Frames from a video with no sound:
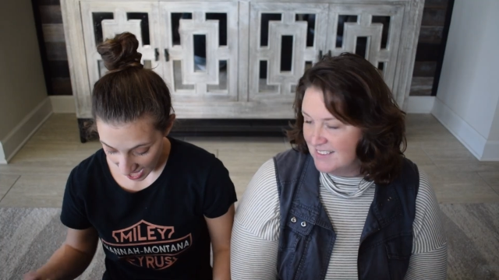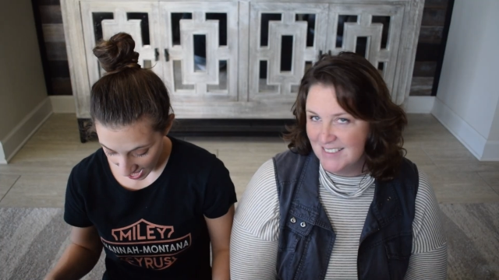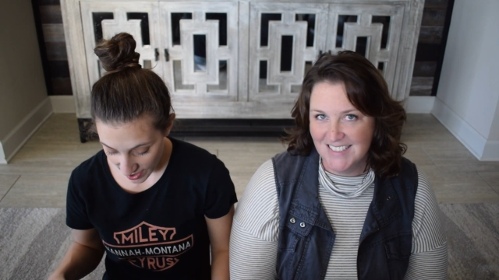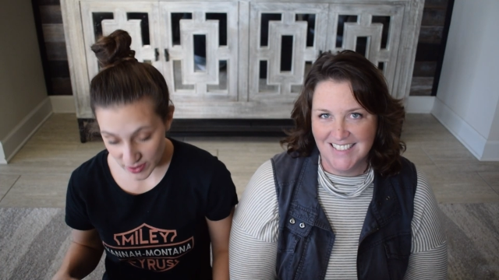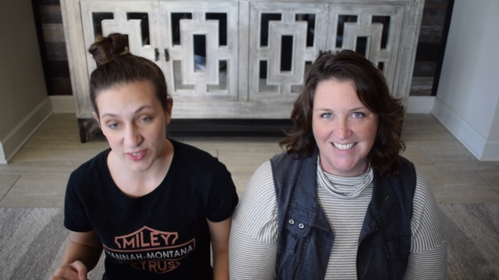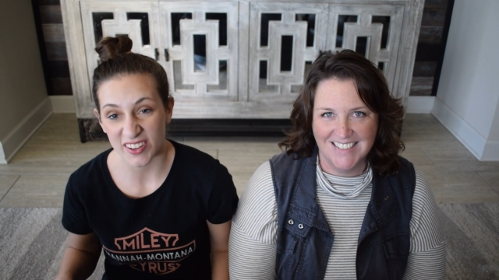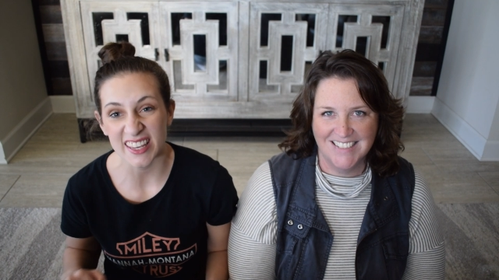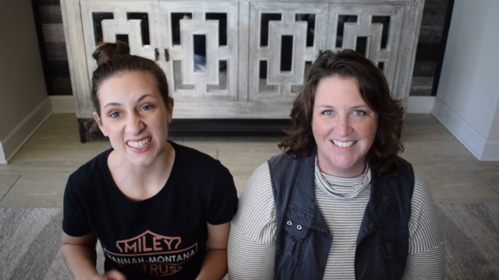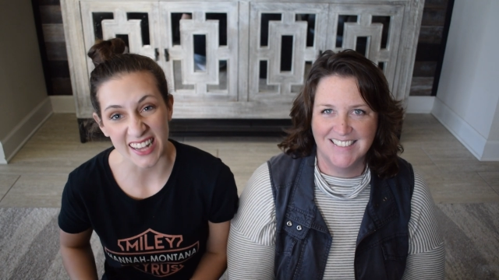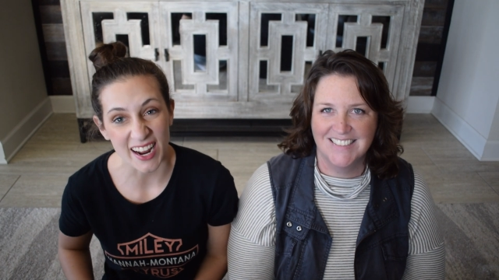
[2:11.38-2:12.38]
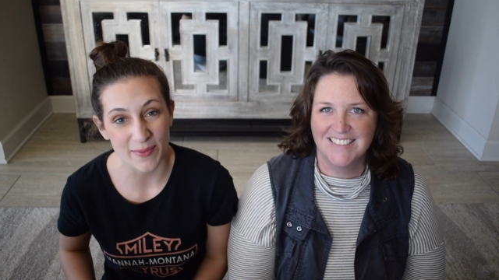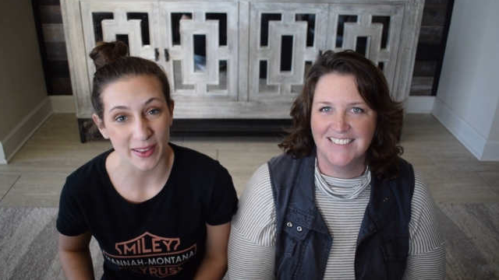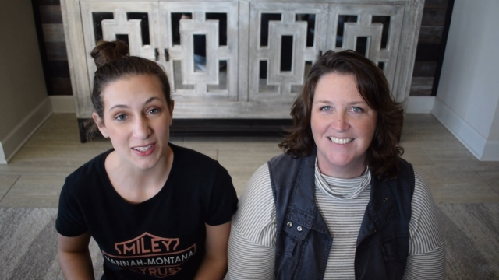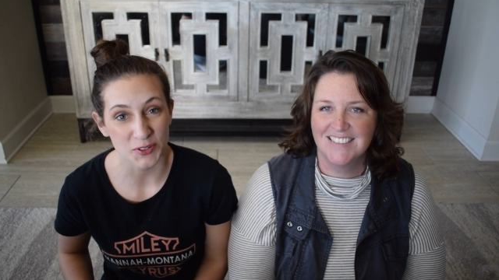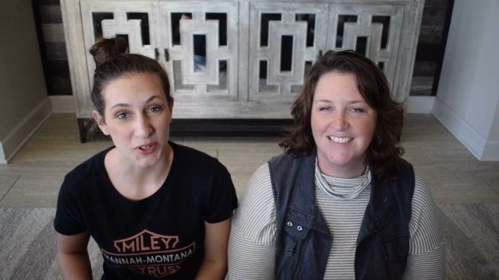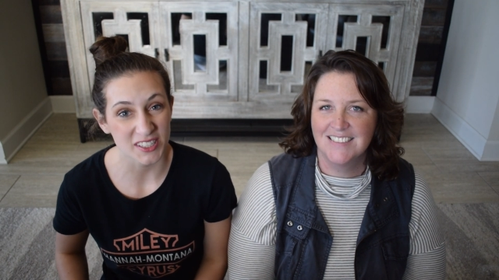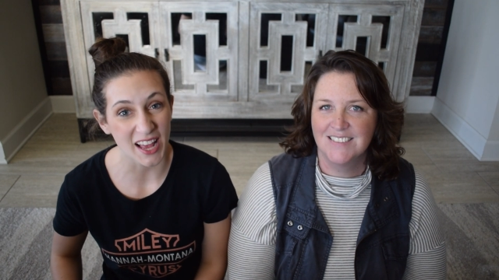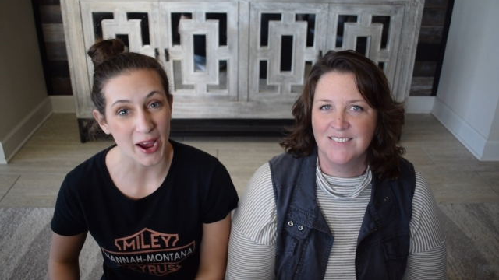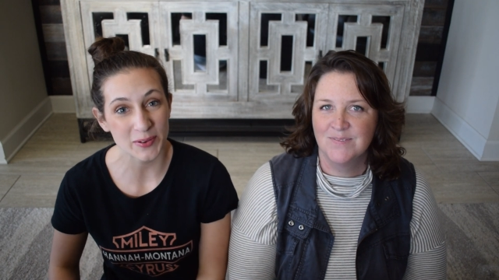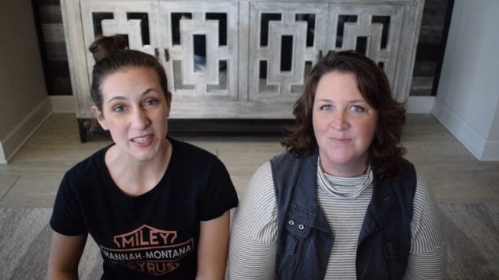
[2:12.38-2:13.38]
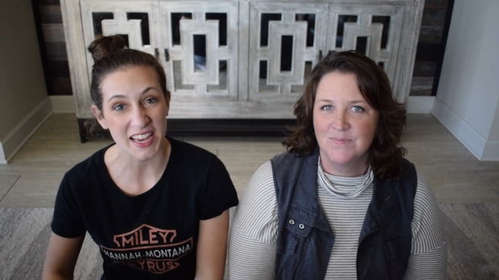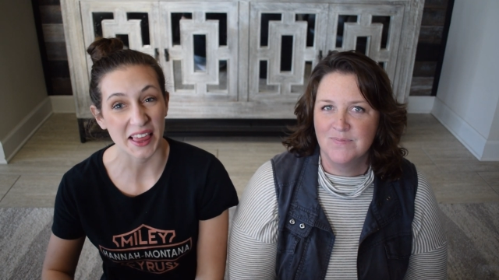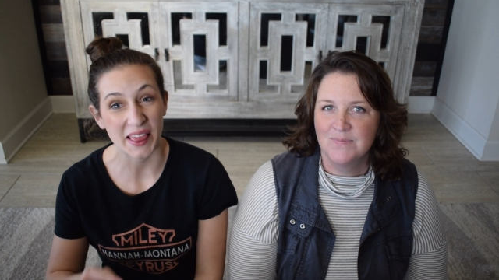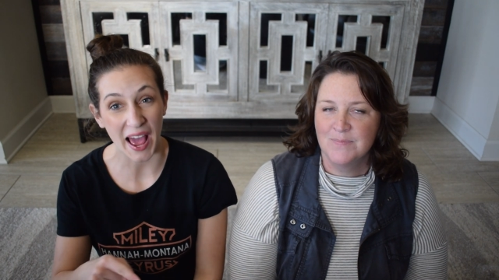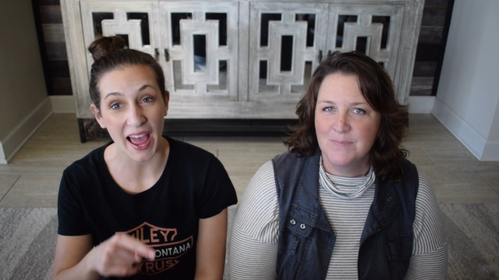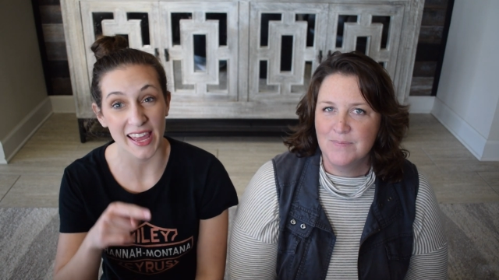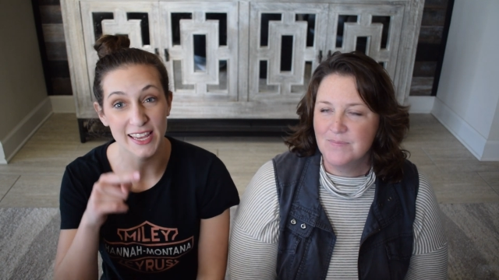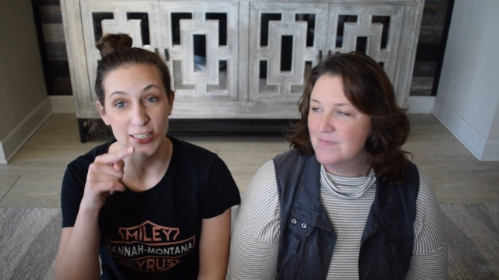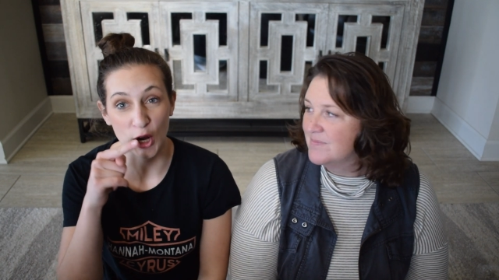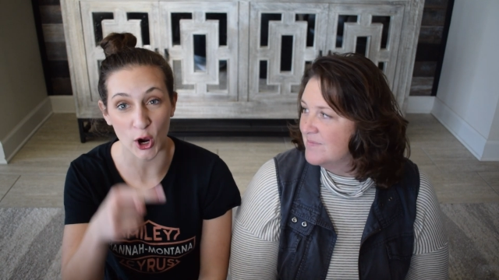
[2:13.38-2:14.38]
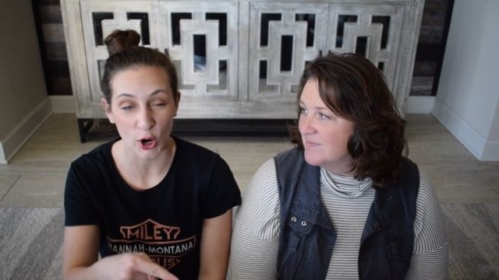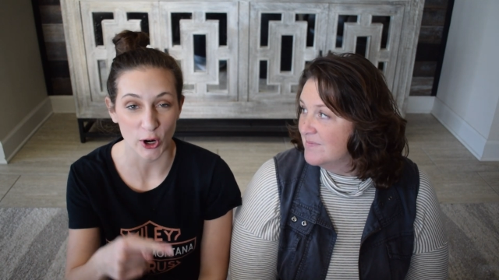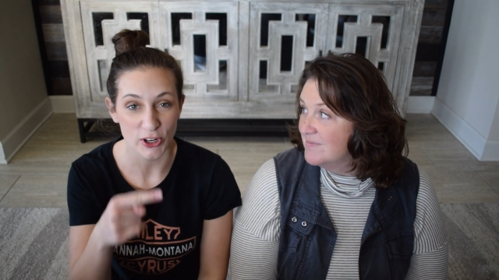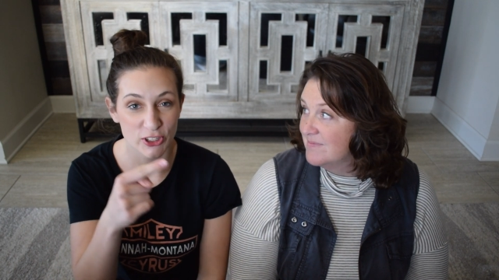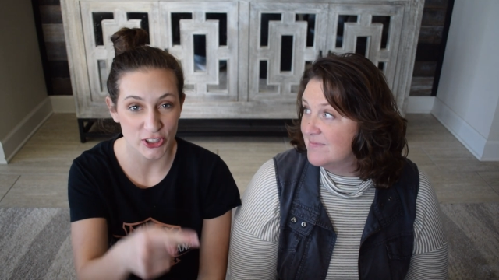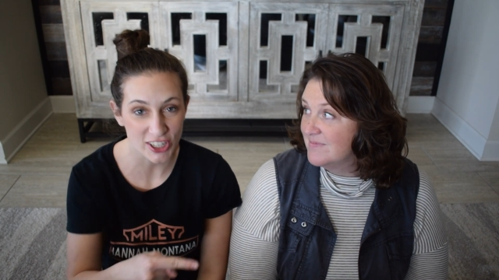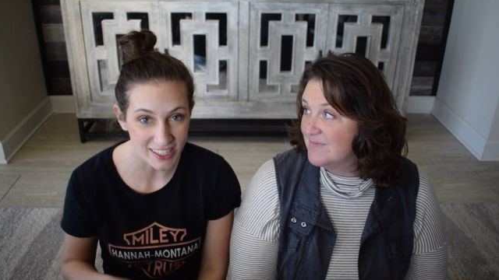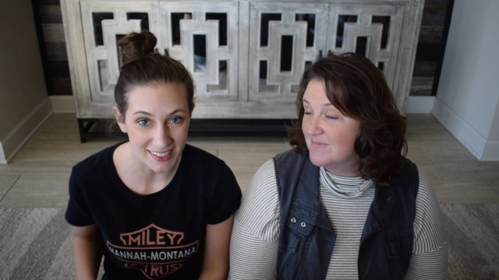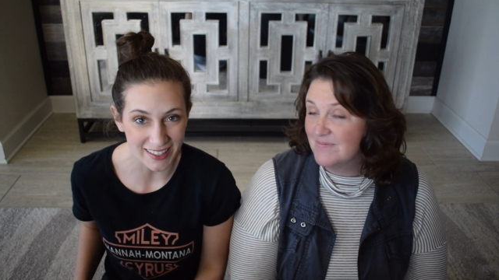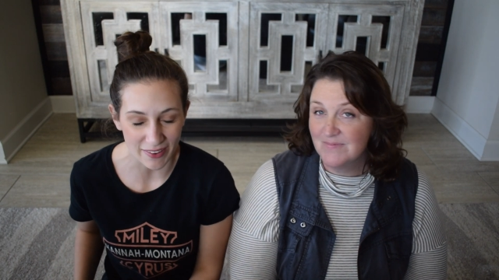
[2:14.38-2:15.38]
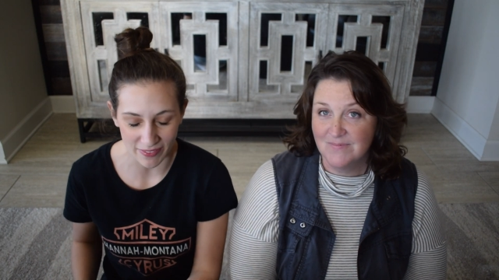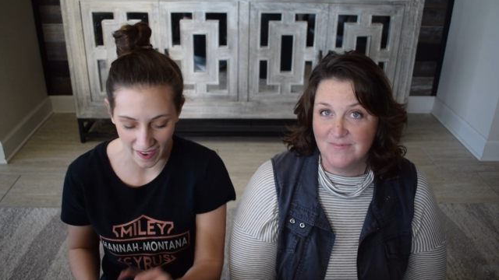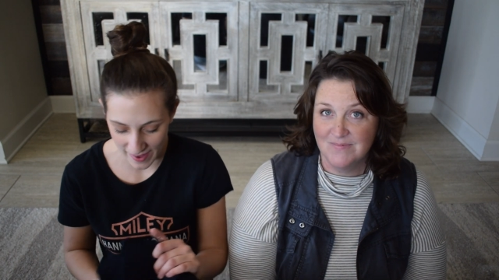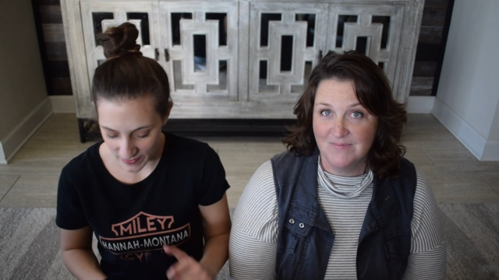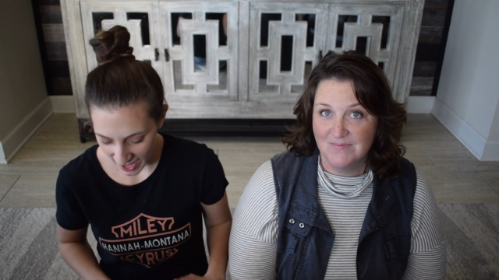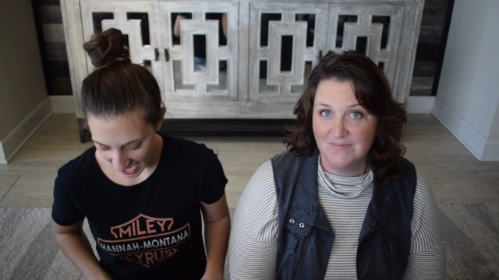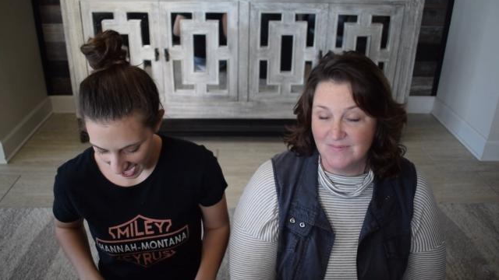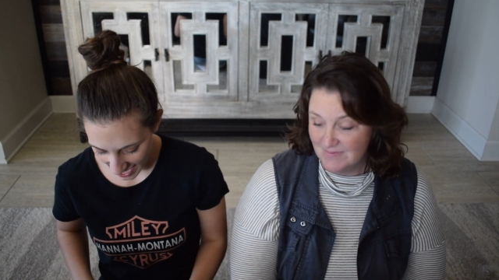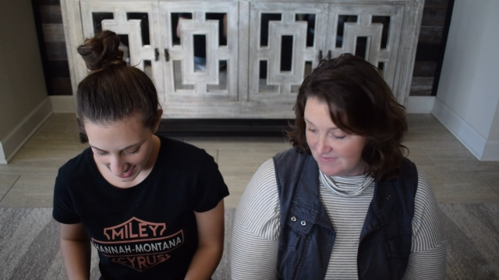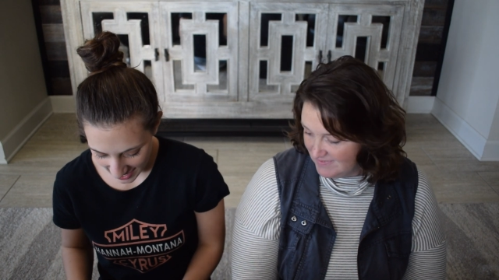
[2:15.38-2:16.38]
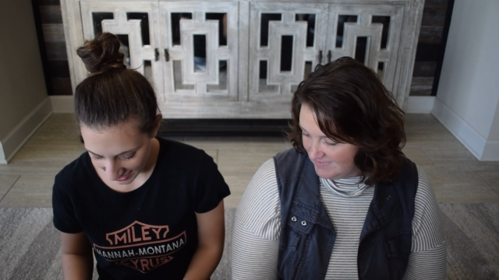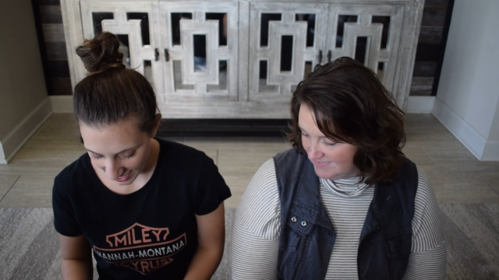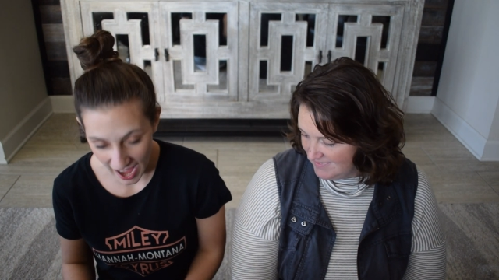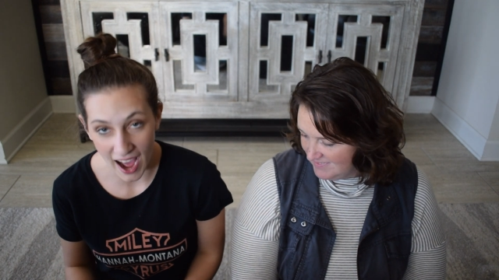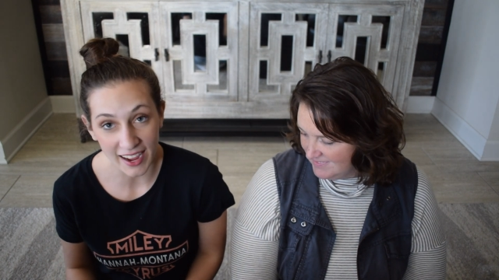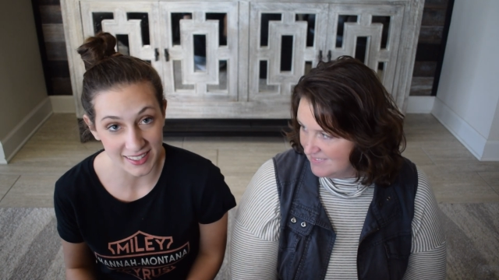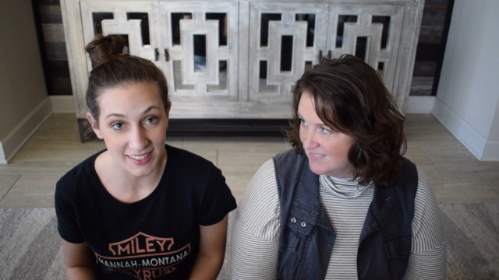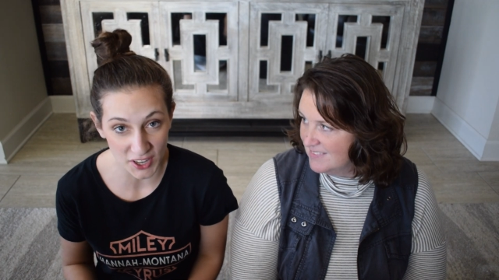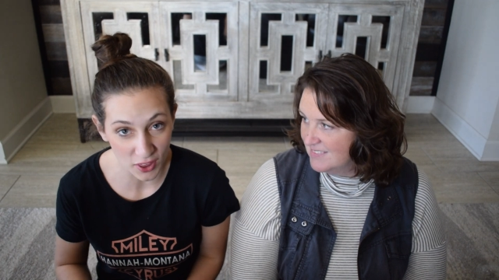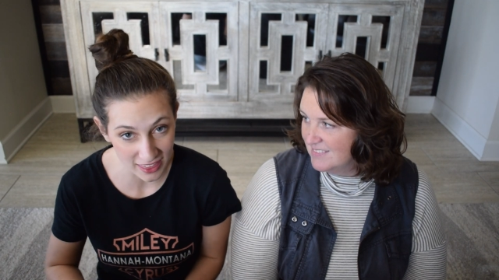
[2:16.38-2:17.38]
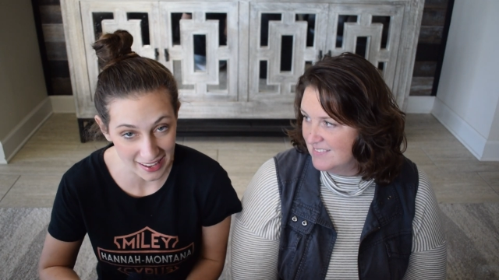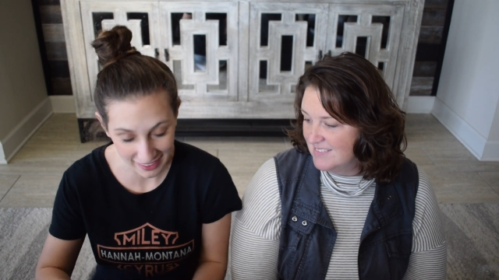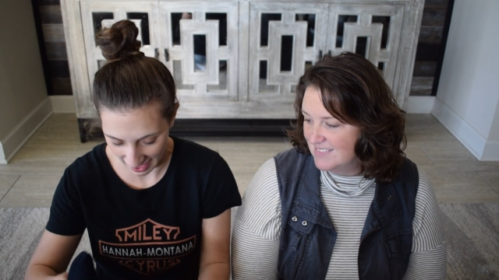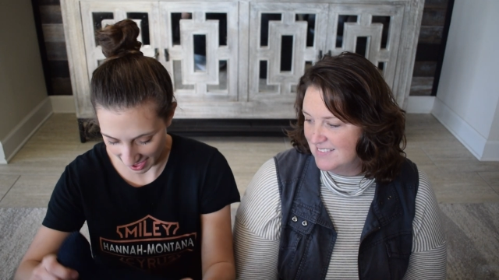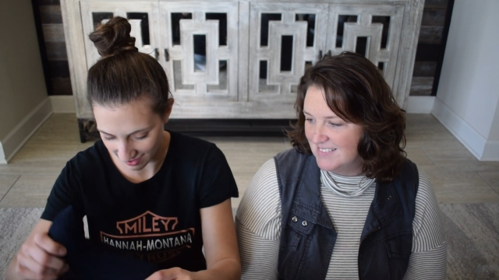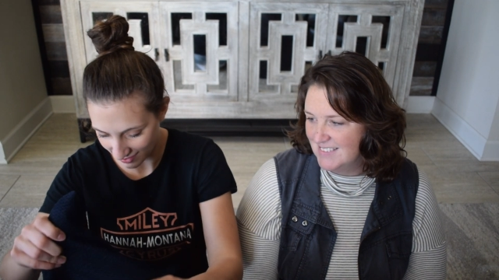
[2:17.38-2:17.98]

Speaker 1: I was really excited about this one because I was like, that is her. She's gonna love that. And I still think that.